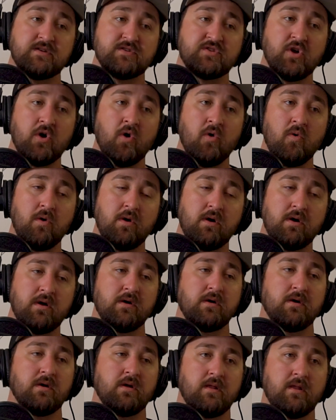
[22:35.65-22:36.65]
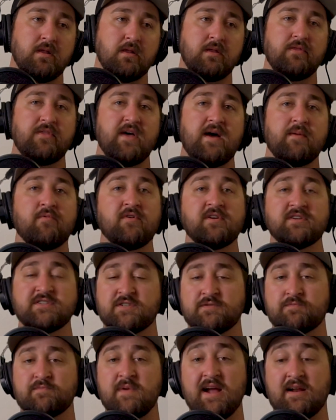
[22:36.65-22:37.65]
So that
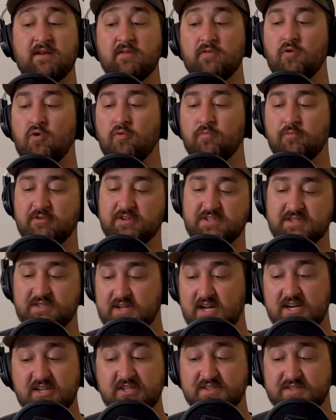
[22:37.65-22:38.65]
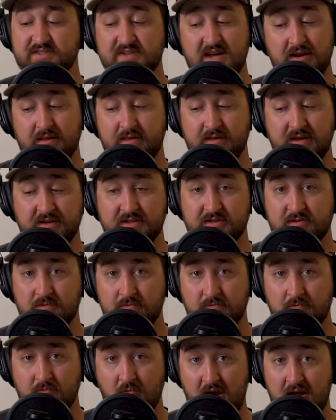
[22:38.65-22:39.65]
brings us back to the whole presentation side of things,
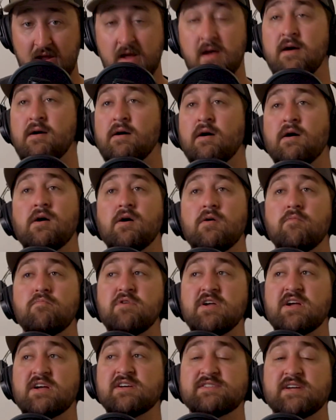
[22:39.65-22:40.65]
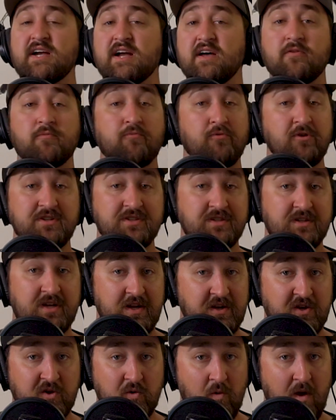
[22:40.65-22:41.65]
right? Because I got the
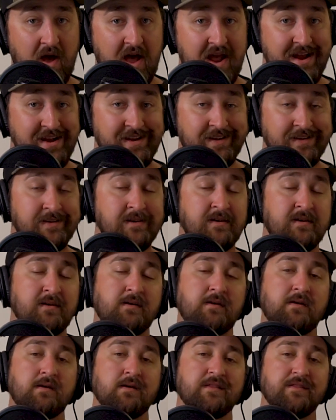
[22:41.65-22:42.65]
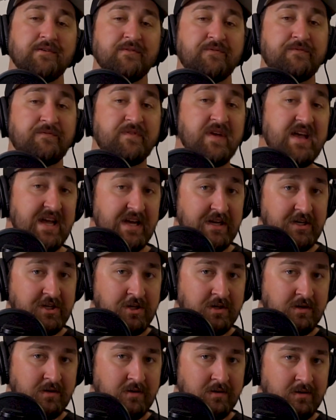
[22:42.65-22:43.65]
presentation right, the
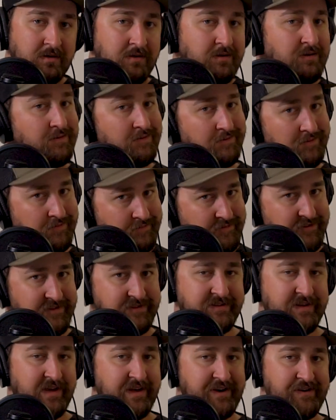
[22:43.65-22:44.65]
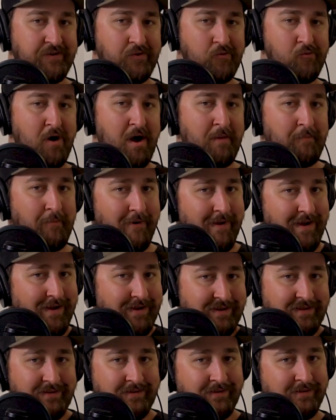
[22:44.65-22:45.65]
fish decided to
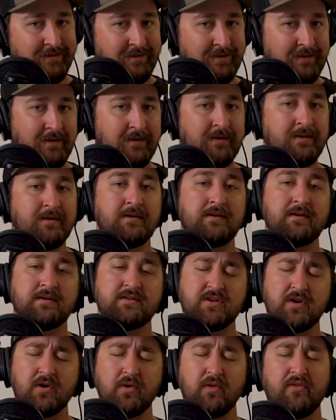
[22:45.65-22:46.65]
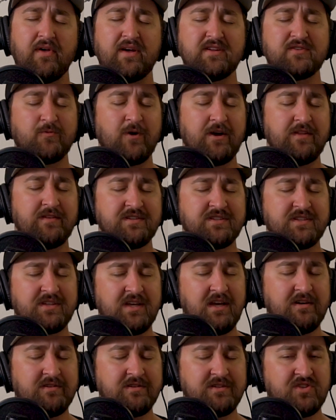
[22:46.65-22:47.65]
cooperate. So that's why this
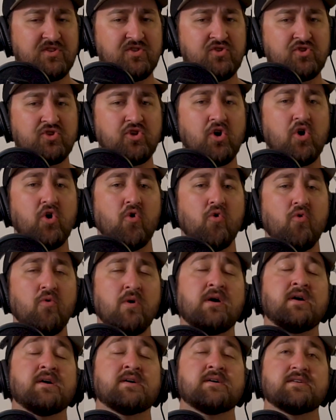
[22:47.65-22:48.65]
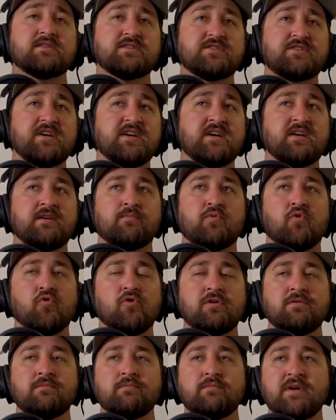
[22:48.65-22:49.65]
skill is so stinking
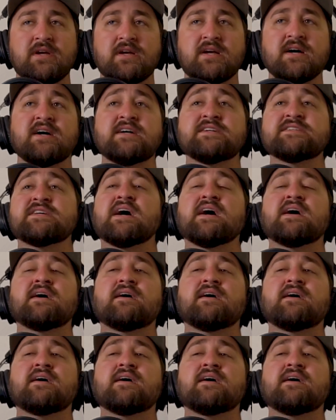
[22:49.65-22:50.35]
important, because,